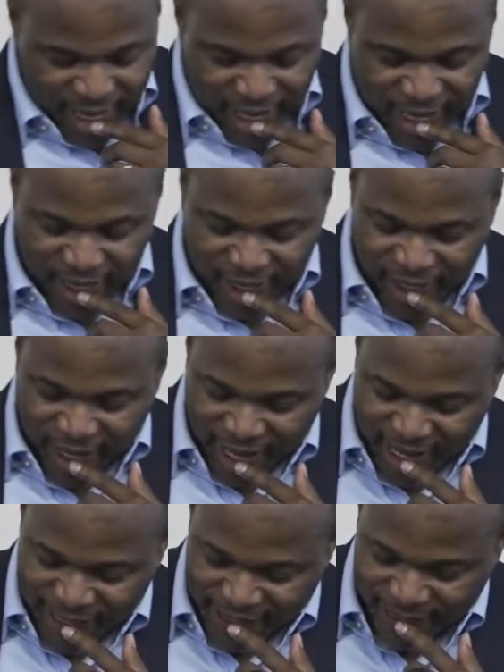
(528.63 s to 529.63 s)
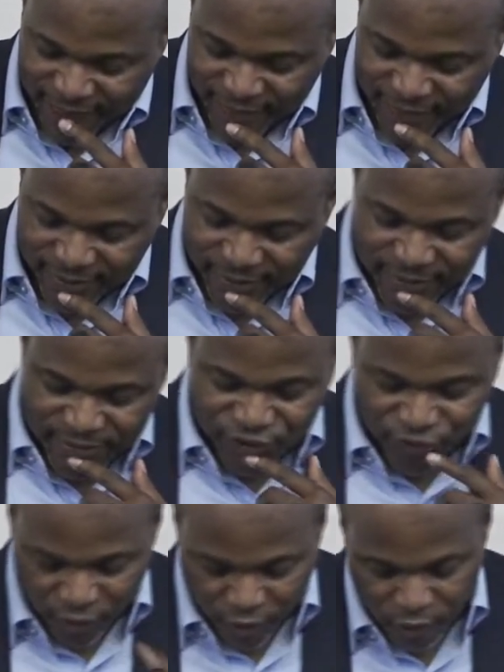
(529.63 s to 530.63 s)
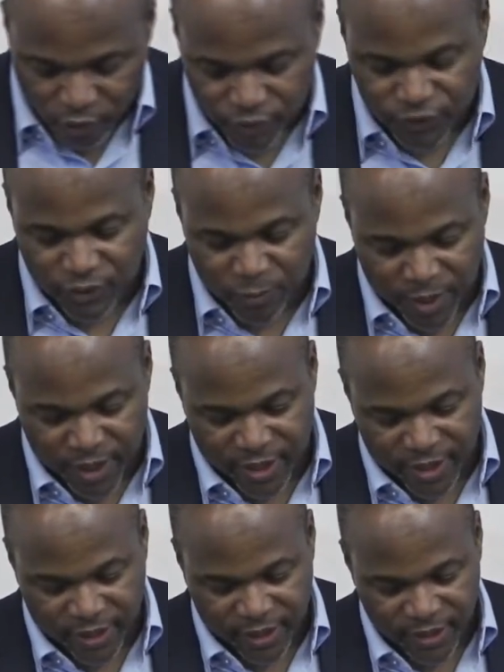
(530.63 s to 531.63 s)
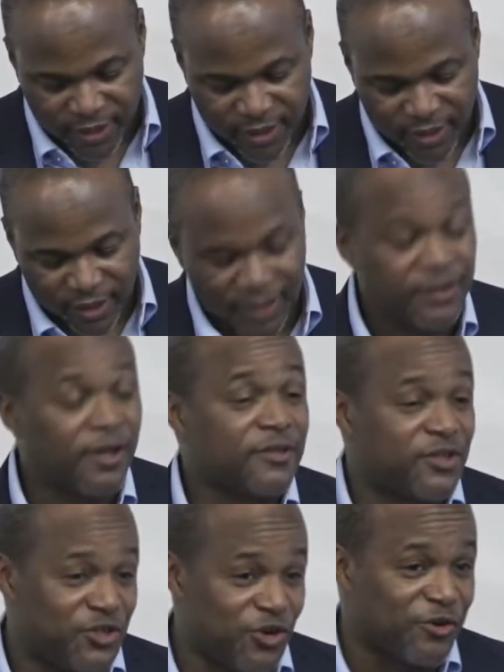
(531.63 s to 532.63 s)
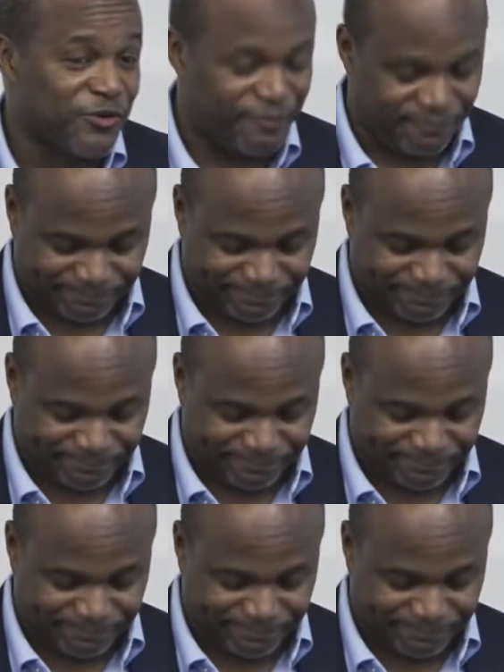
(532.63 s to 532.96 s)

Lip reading: I chose to wear another shirt.